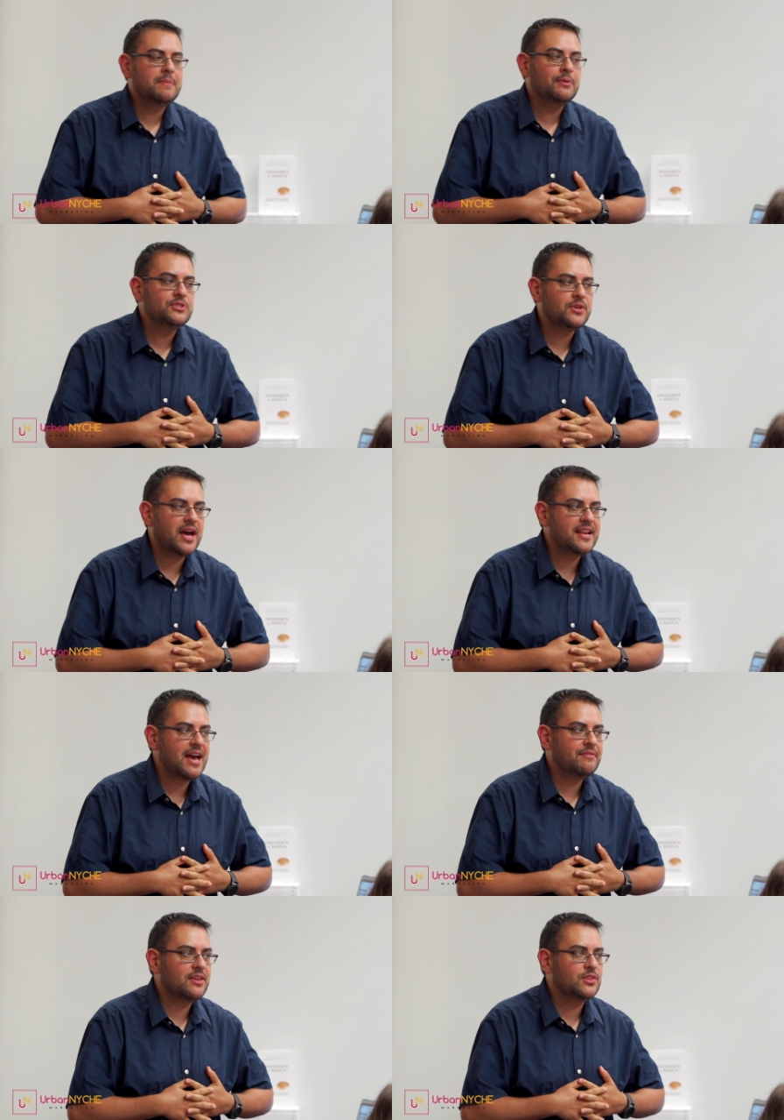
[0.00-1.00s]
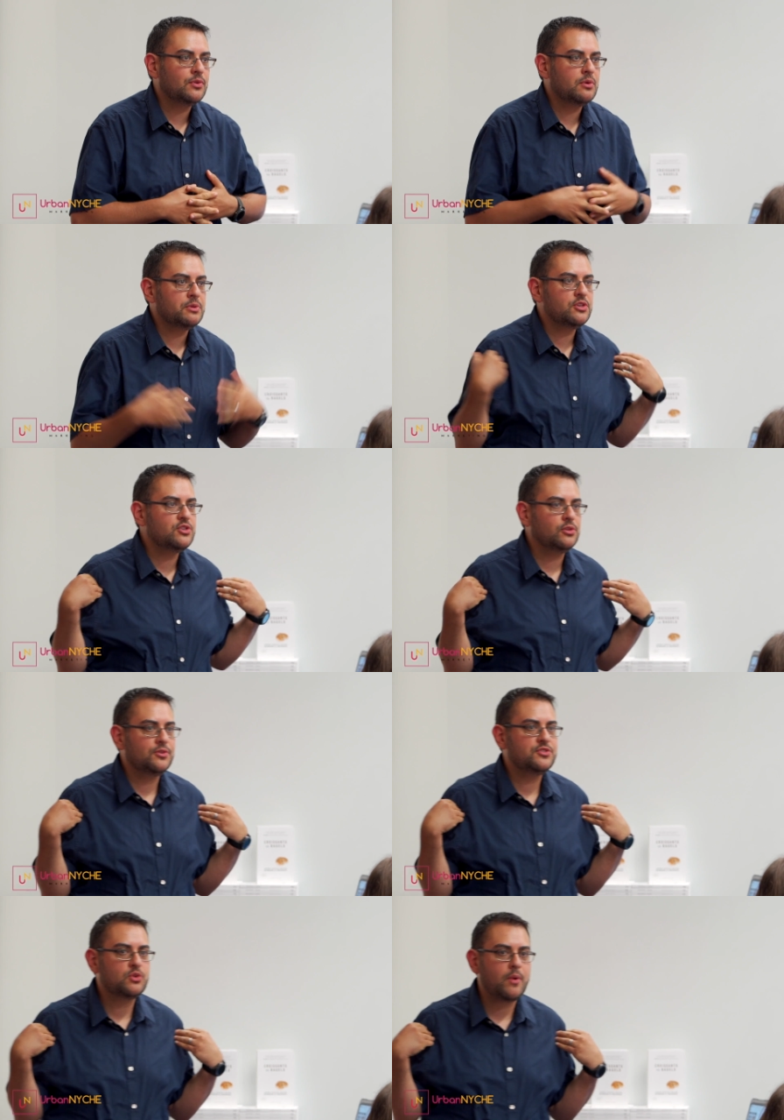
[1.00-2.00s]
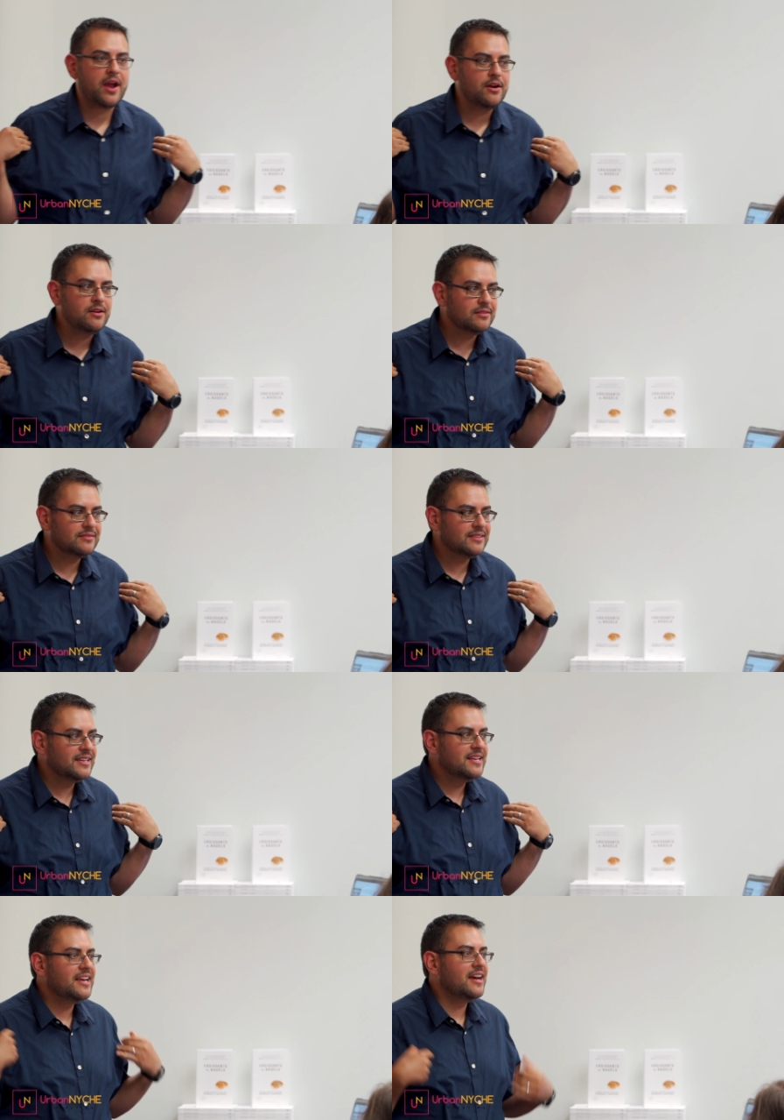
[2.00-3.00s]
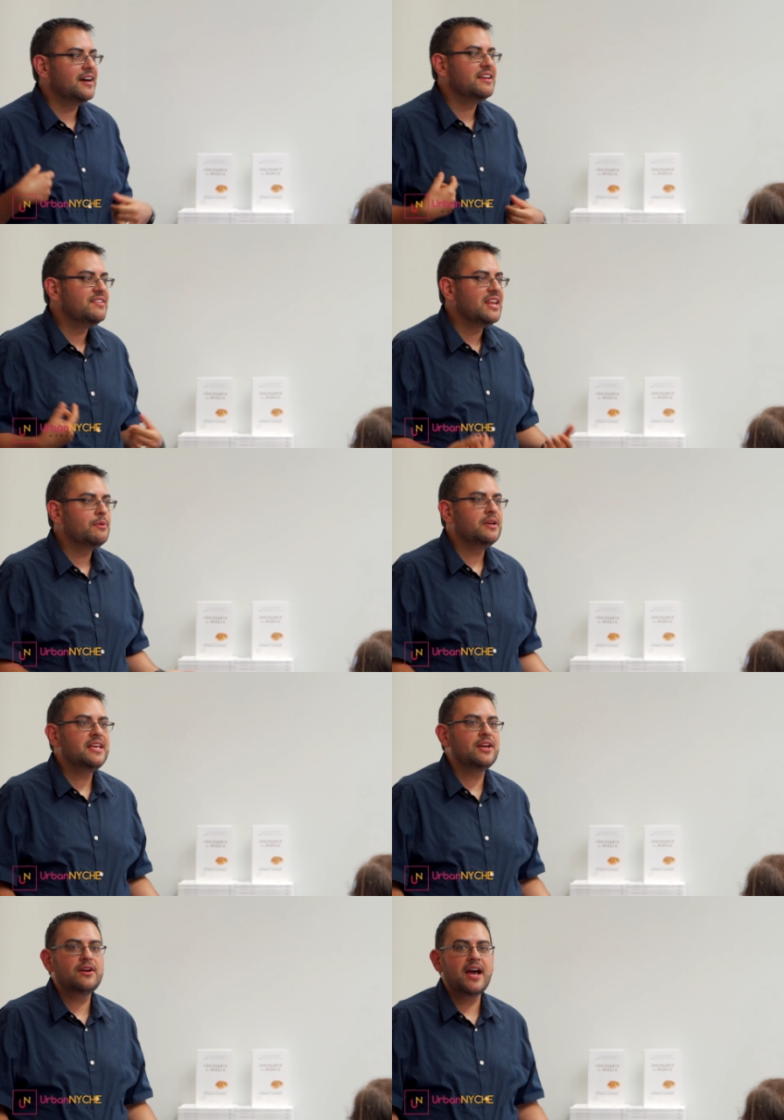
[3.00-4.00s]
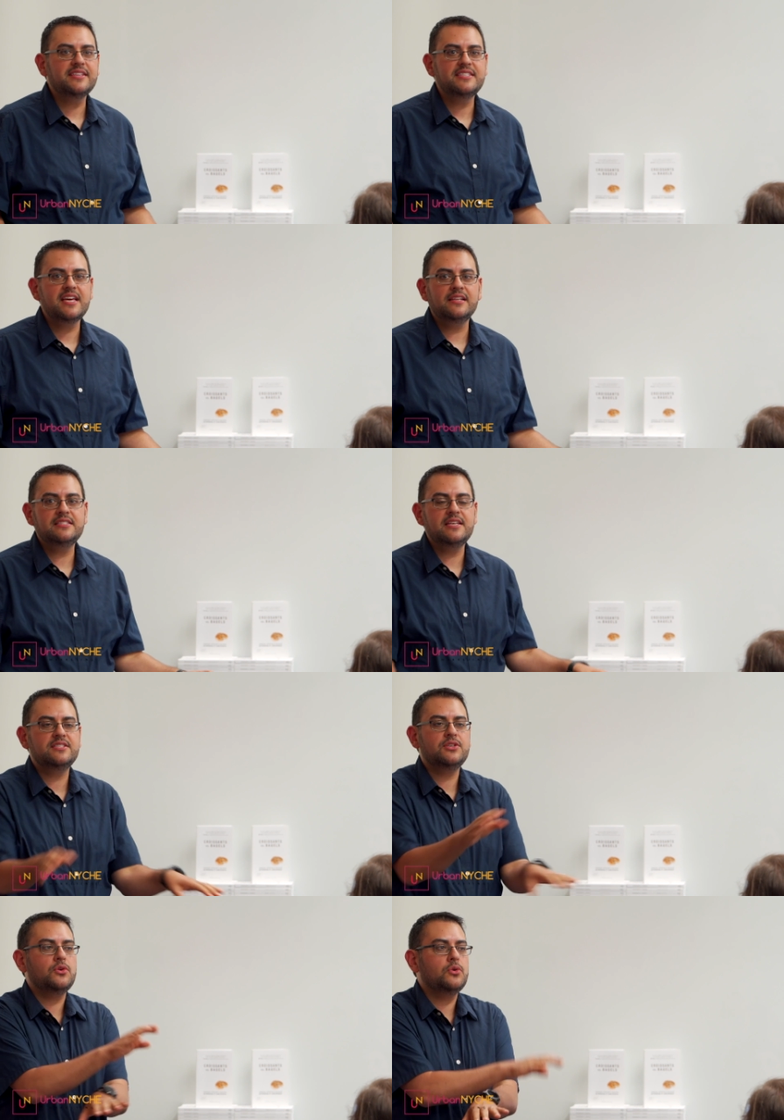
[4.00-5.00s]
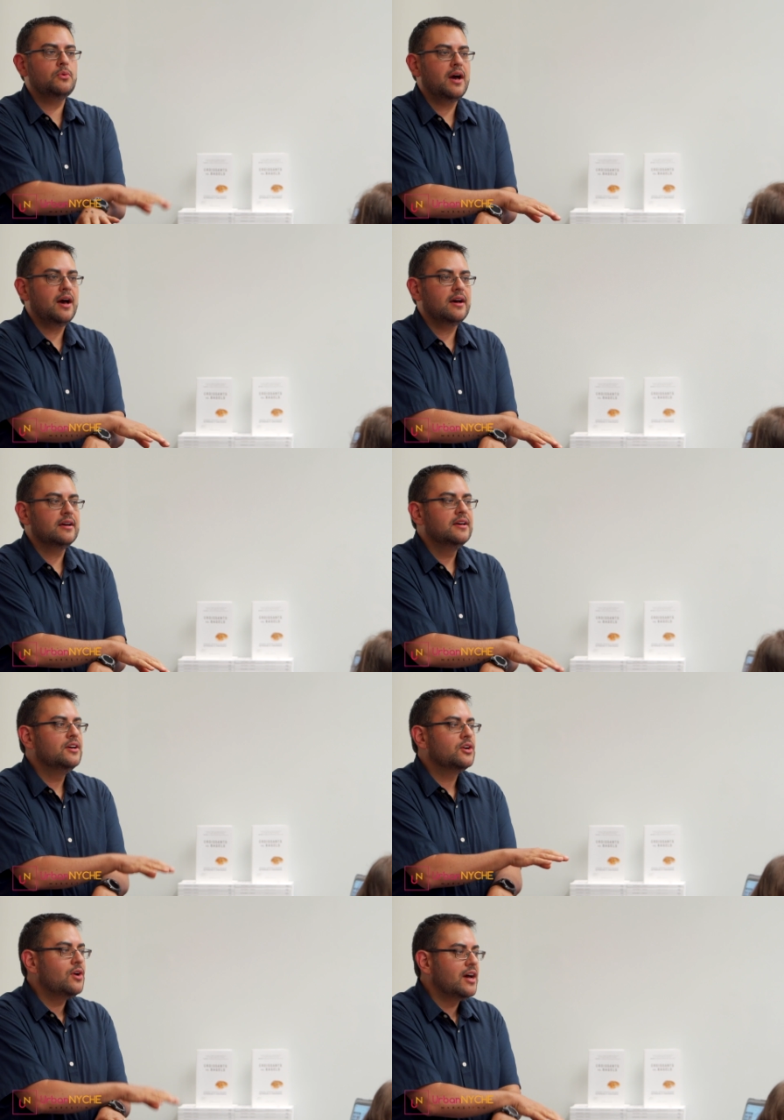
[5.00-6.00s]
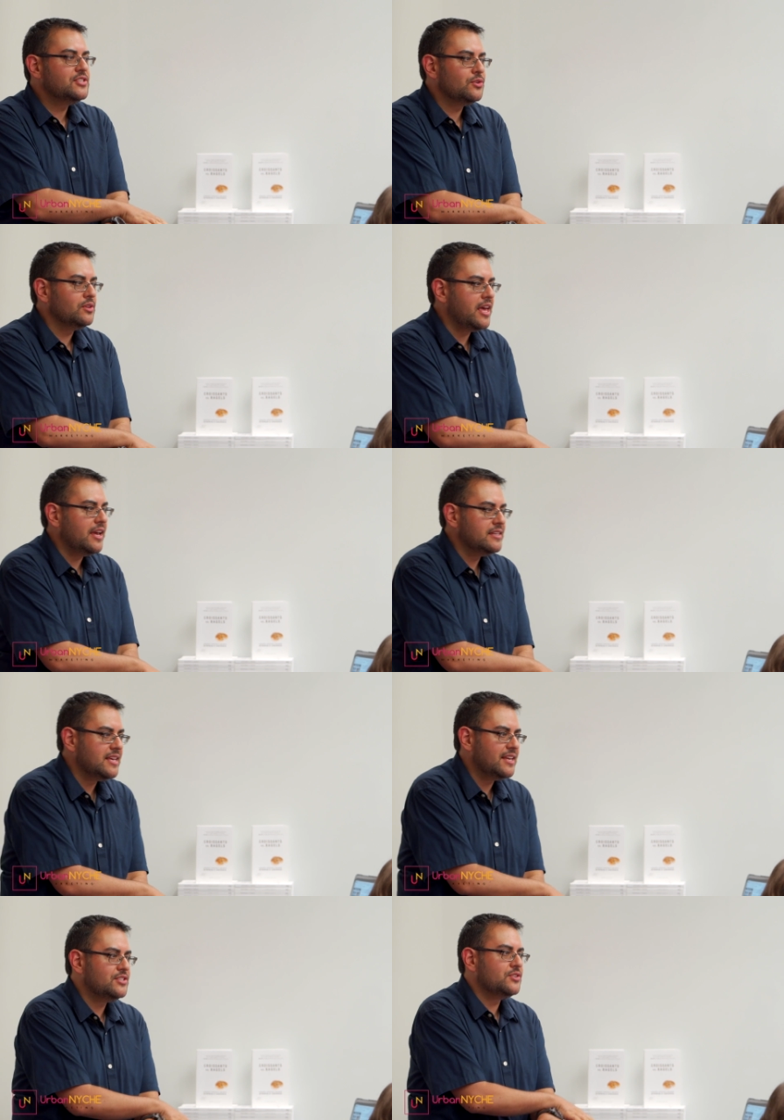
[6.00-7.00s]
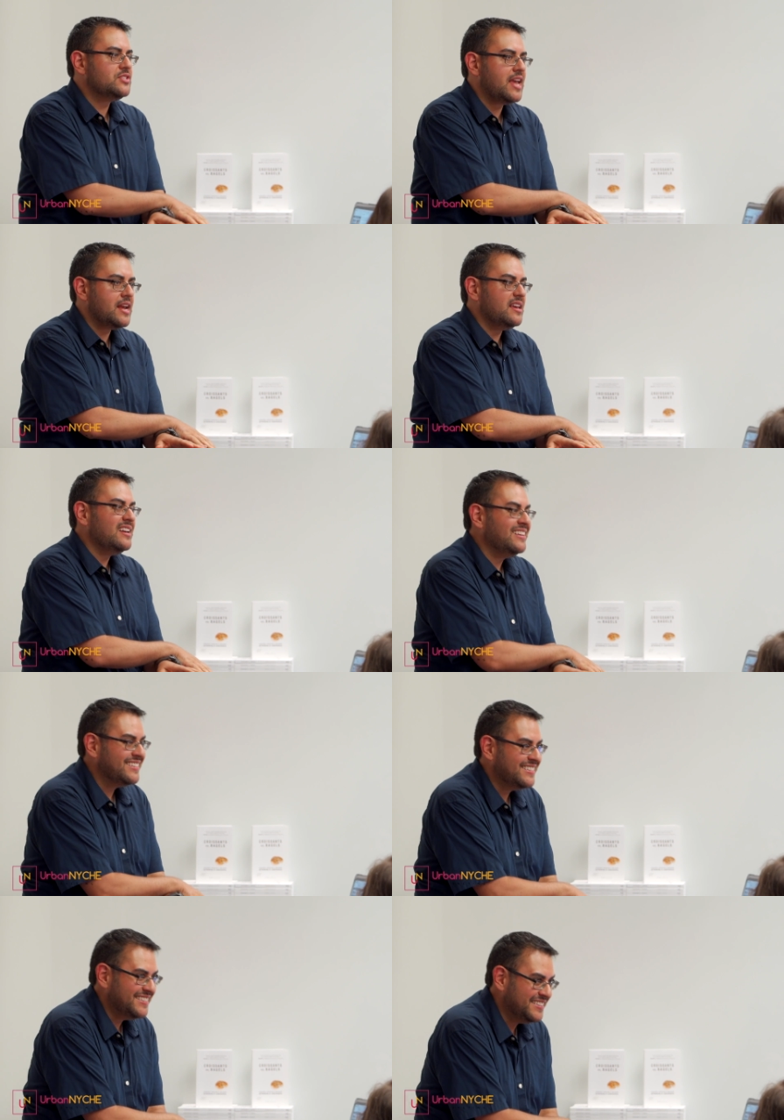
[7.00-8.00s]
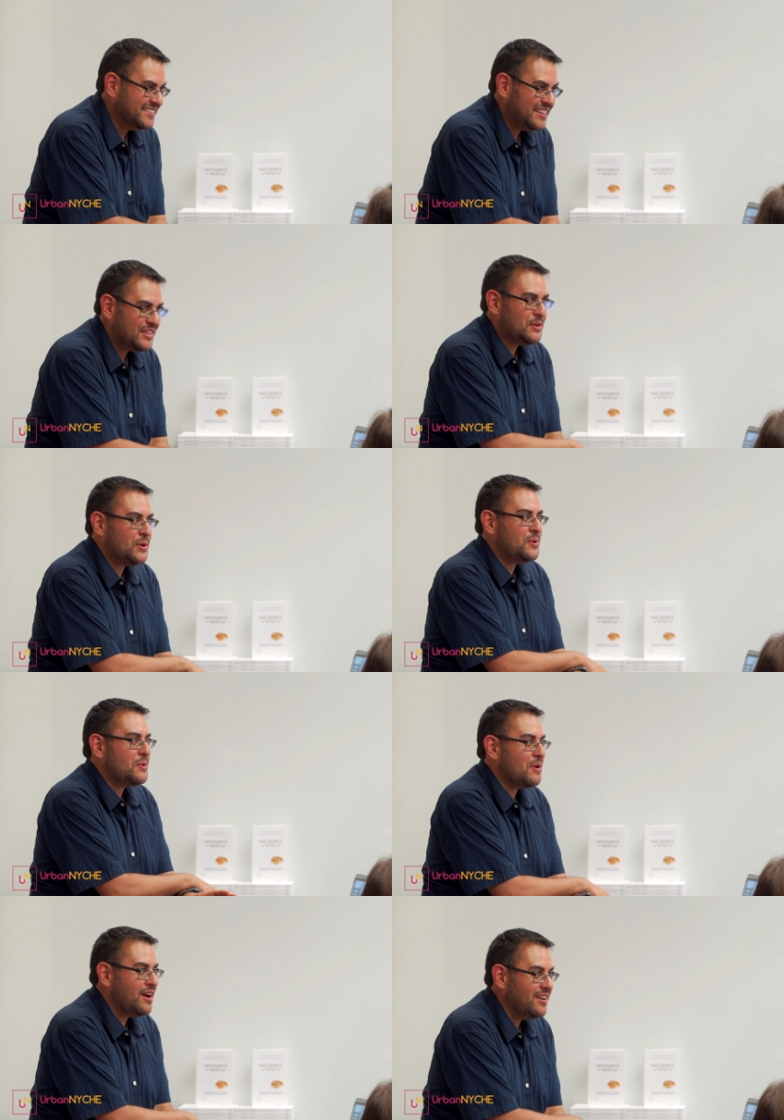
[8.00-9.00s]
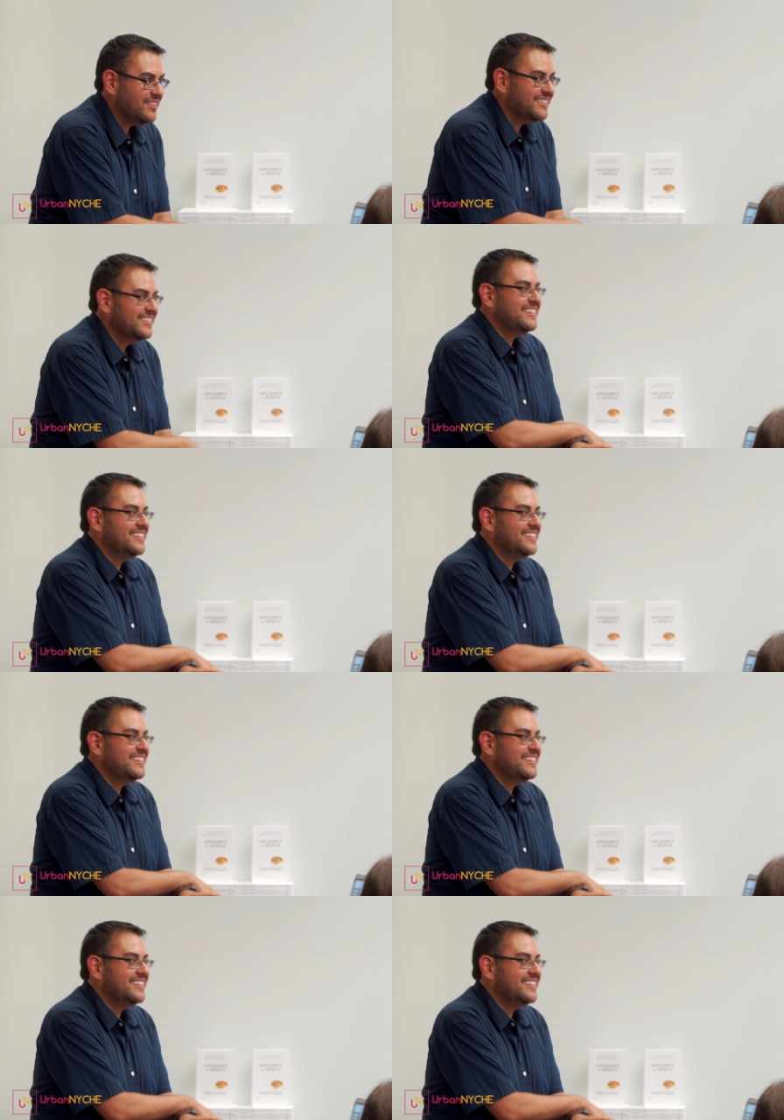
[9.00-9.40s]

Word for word: people do not navigate the room with their shoulders squared. Uh, if anyone here has a tendency to uh, cross their legs as they're standing, you know who you are.